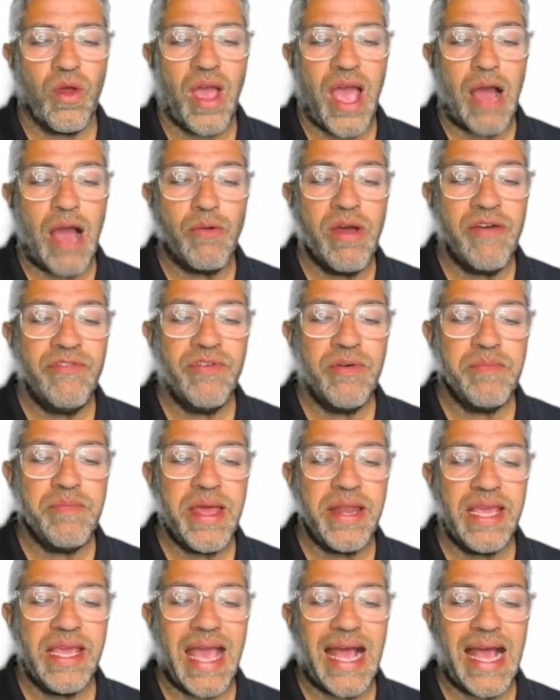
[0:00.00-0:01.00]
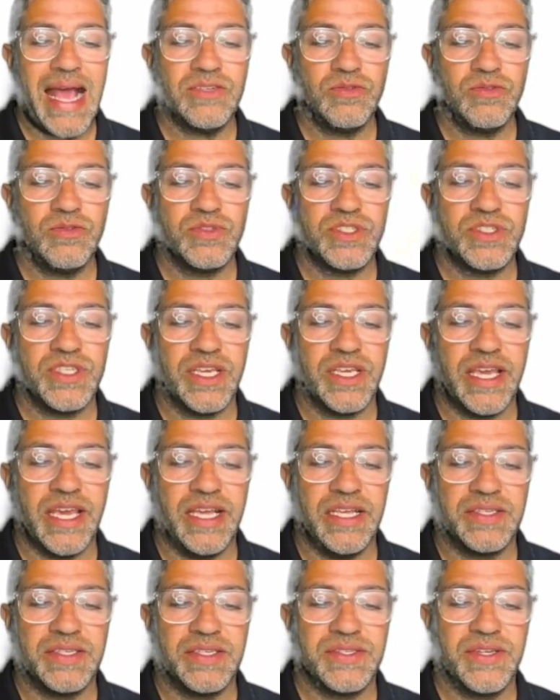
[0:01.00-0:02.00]
However many adult
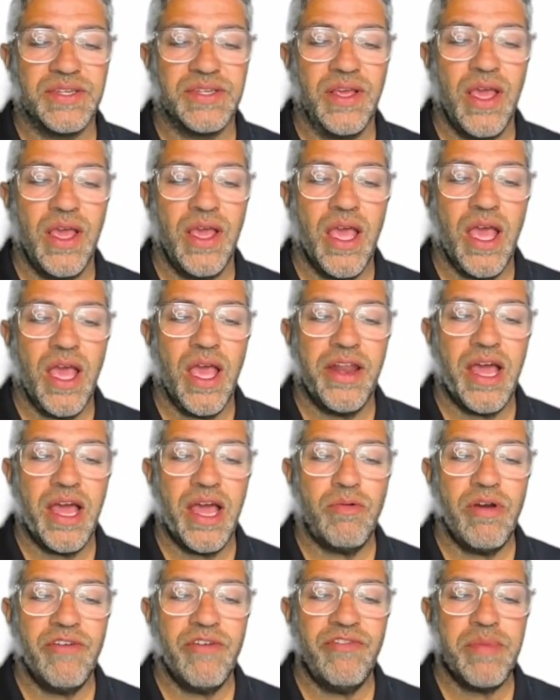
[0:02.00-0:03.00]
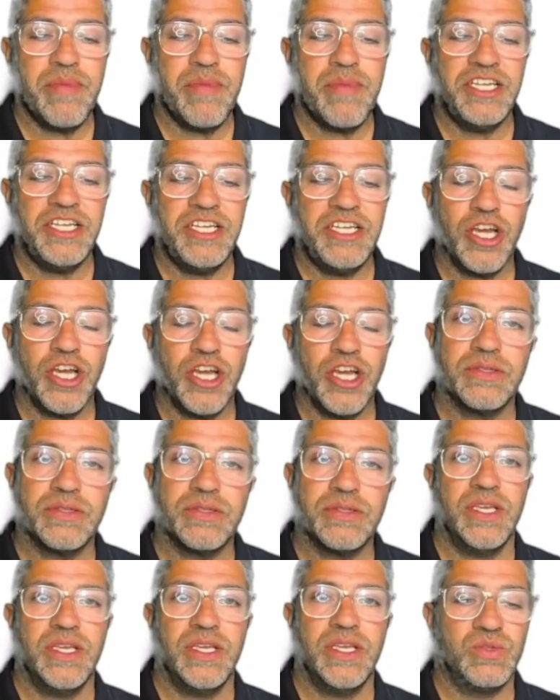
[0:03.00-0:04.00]
tickets and however many child
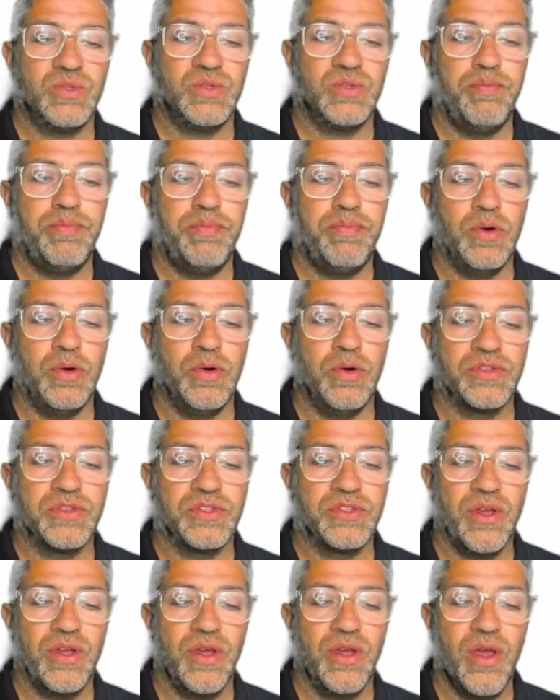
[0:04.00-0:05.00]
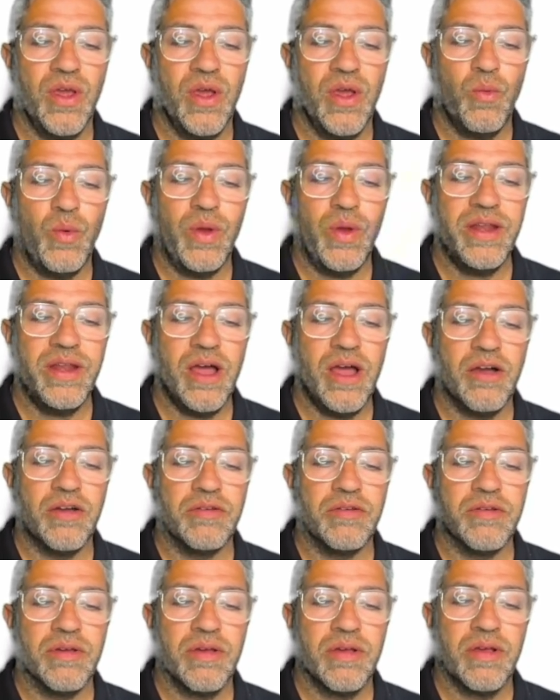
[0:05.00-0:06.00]
tickets were bought, we
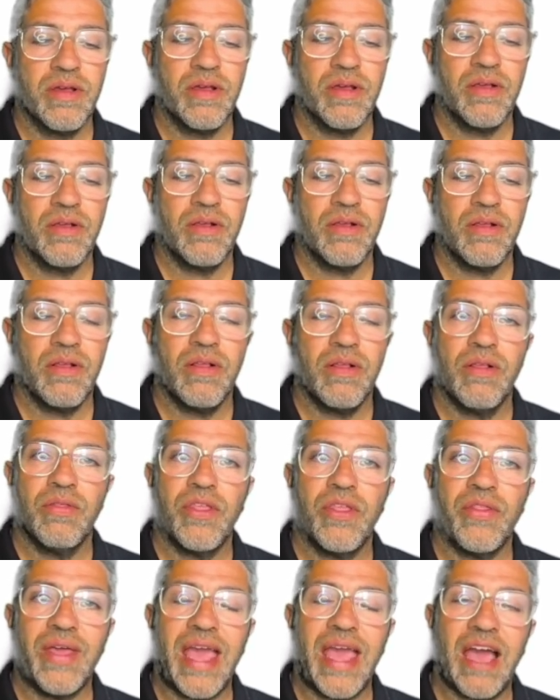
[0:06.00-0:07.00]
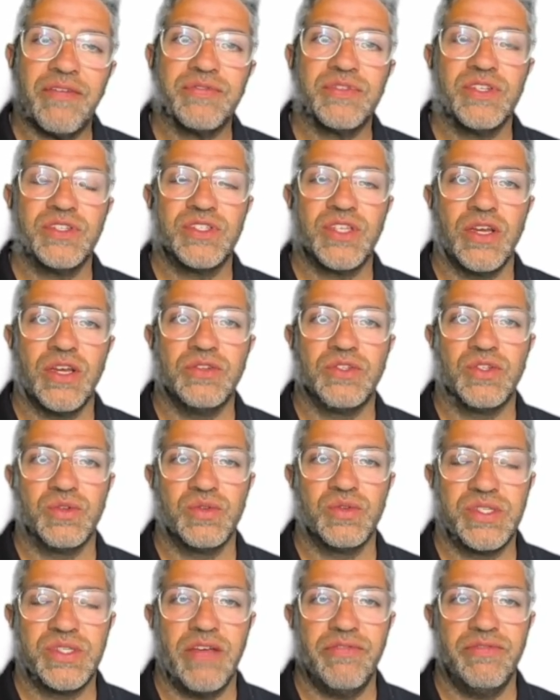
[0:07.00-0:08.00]
know that they have to total
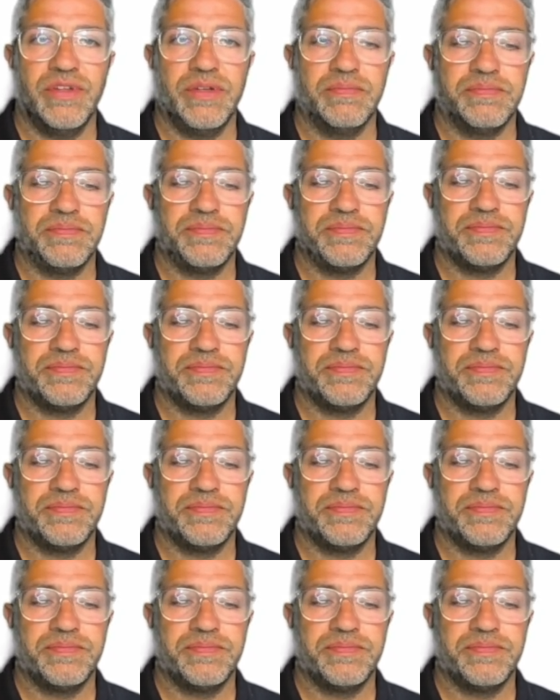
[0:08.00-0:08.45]
7.